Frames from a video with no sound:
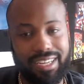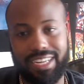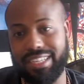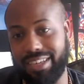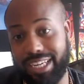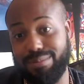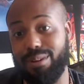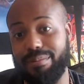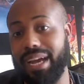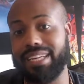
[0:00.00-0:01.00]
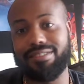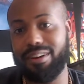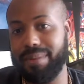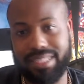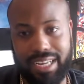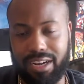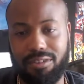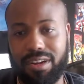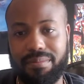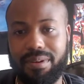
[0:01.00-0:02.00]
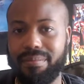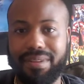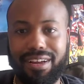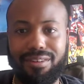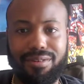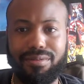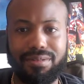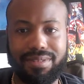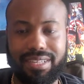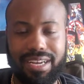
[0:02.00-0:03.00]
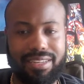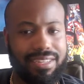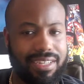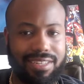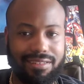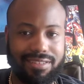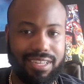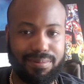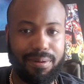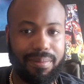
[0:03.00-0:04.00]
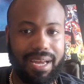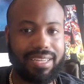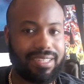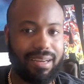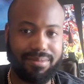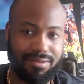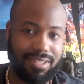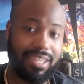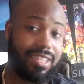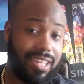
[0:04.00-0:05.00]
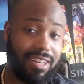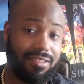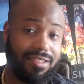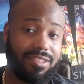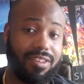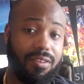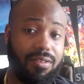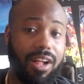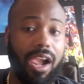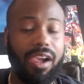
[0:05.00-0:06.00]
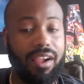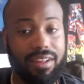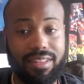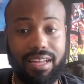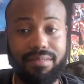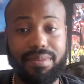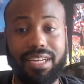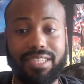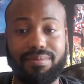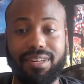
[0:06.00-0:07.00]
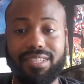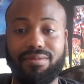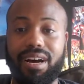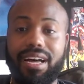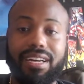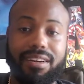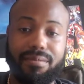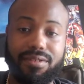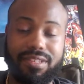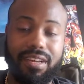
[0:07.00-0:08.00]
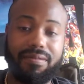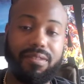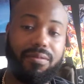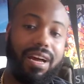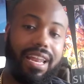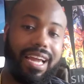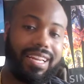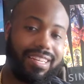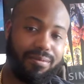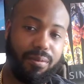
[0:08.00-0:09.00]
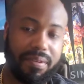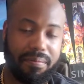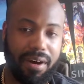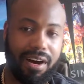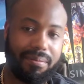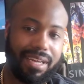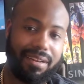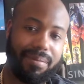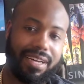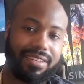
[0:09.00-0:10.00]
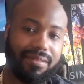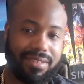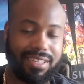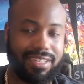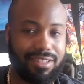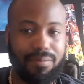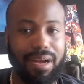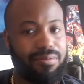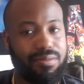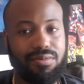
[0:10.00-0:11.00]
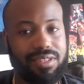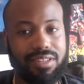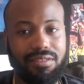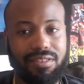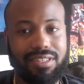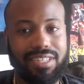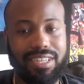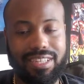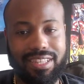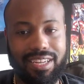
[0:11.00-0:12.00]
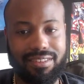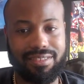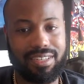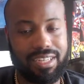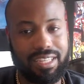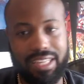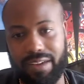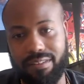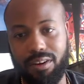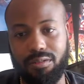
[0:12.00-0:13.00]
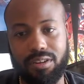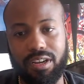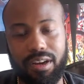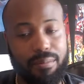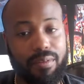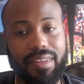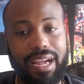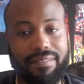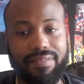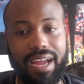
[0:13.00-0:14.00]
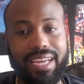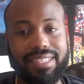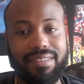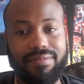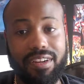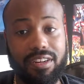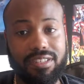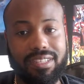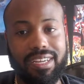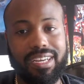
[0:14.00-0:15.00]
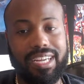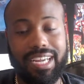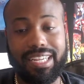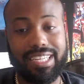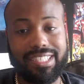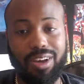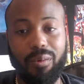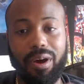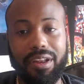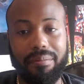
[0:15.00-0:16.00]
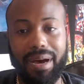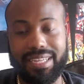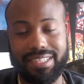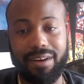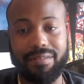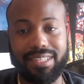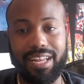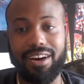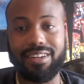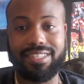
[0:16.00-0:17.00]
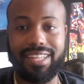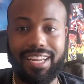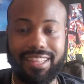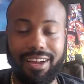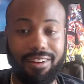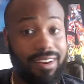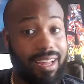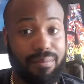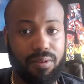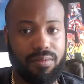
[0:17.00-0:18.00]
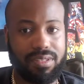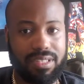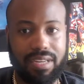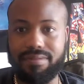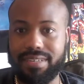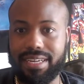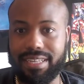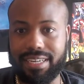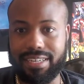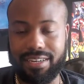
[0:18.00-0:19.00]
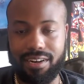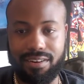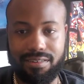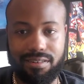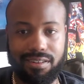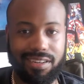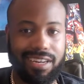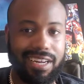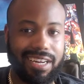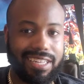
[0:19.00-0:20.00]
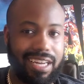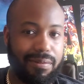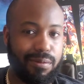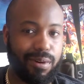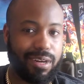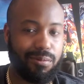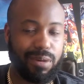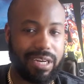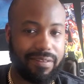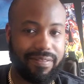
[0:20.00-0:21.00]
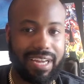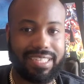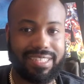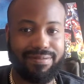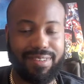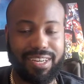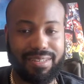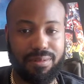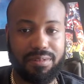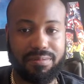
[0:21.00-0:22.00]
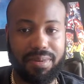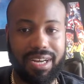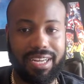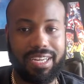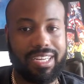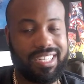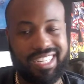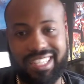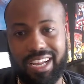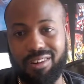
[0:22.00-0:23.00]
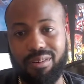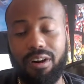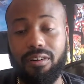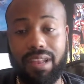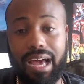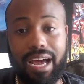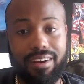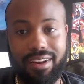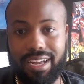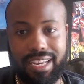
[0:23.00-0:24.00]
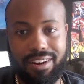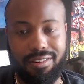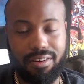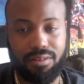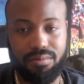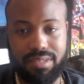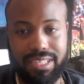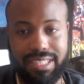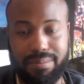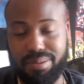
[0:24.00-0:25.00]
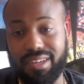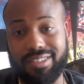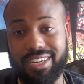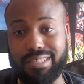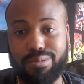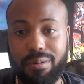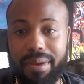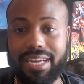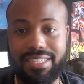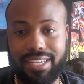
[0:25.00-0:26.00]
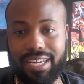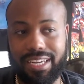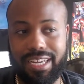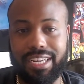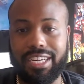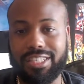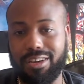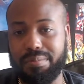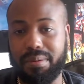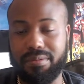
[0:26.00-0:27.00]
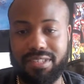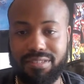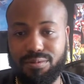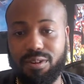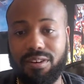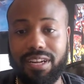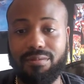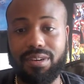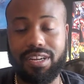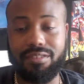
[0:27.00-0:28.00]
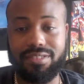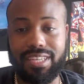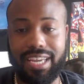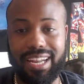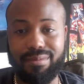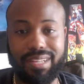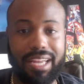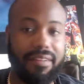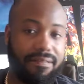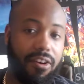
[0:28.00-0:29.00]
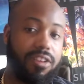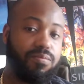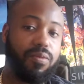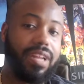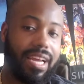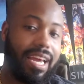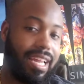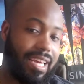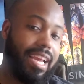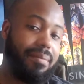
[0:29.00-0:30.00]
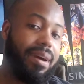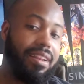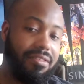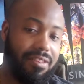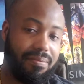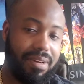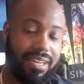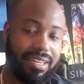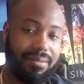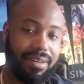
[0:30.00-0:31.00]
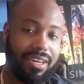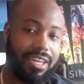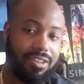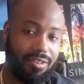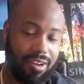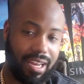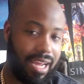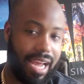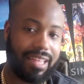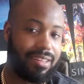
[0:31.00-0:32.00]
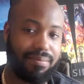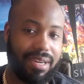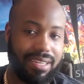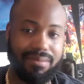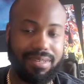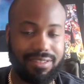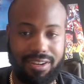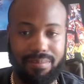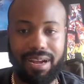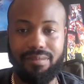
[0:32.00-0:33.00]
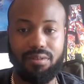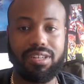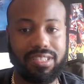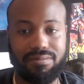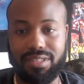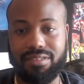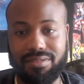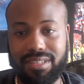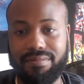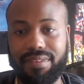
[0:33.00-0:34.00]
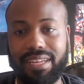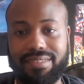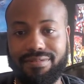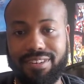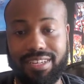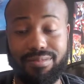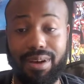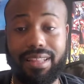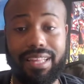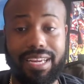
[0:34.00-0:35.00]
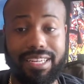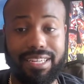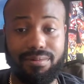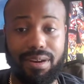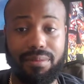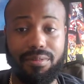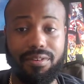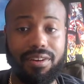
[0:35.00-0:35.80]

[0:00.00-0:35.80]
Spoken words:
it's on HBO Max. So everybody's like, okay, bumping. I don't want to waste my time. I'm gonna say HBO Max. I'm just gonna see it in theaters. So that immediately explains why, most definitely why, like, the movie bombed at the box office, because nobody really wants to go to the see it in theaters. Even though a movie like Fast and the Furious, it did so well at the box office and all this, then the third, and that movie was definitely not that good at all. Definitely one of the weaker Fast and Furious movies, but it's not online or nothing like that. I don't know, Disney Plus or HBO Max, nothing like that. So people just went on ahead and went to go see it, and that was like the first movie that kind of came out during the pandemic, after the pandemic. So everybody rushed and went to go see Fast and Furious. That's why I think it did way more